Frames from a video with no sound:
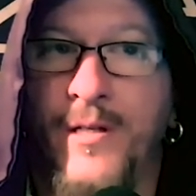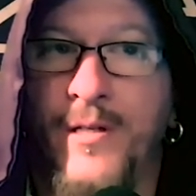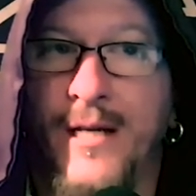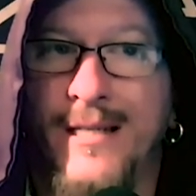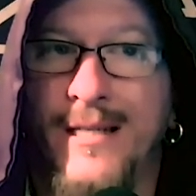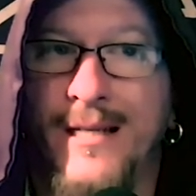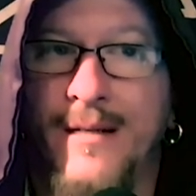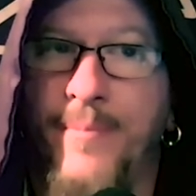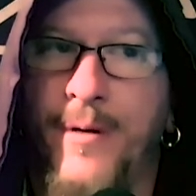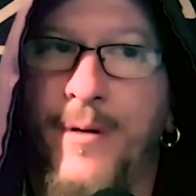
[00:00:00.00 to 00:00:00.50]
I
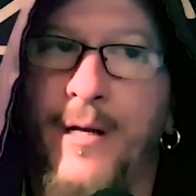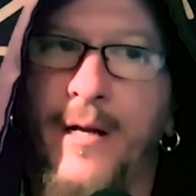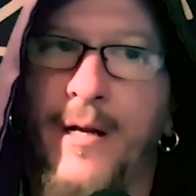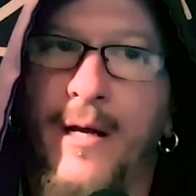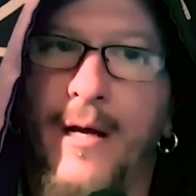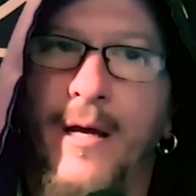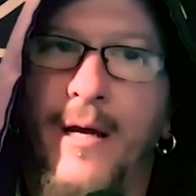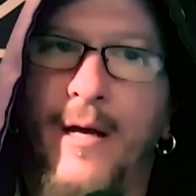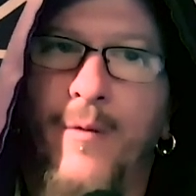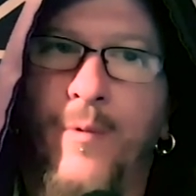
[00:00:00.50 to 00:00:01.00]
said, but
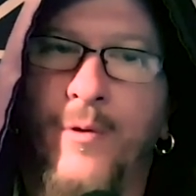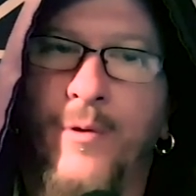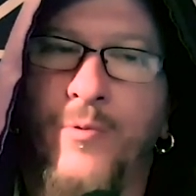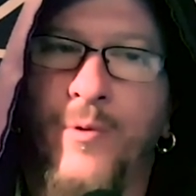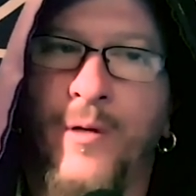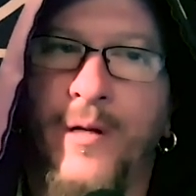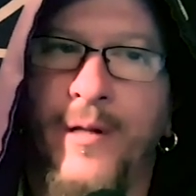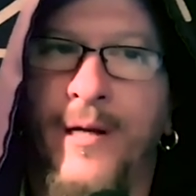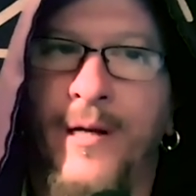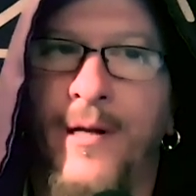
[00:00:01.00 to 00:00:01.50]
what's
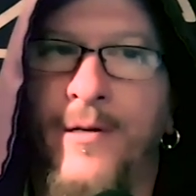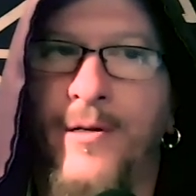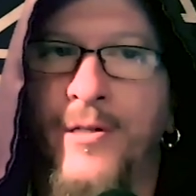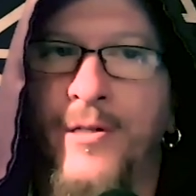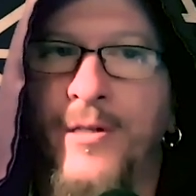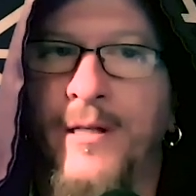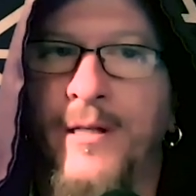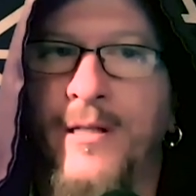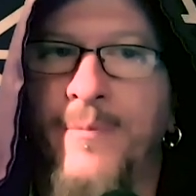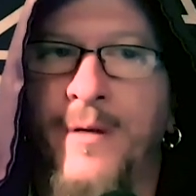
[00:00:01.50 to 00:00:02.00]
really
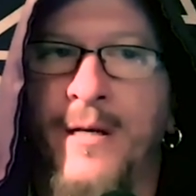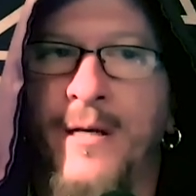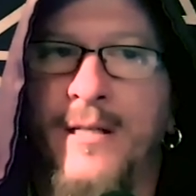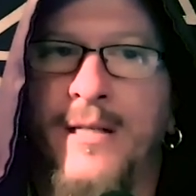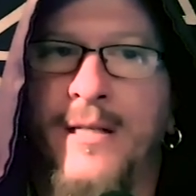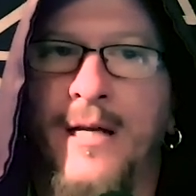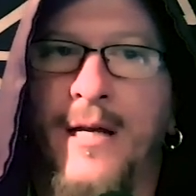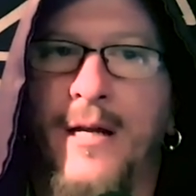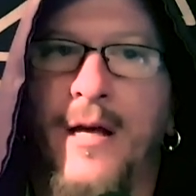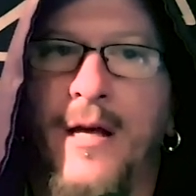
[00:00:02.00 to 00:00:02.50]
interesting to me is
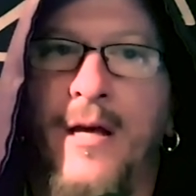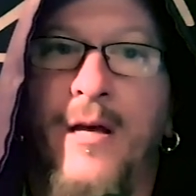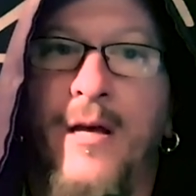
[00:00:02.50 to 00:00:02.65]
that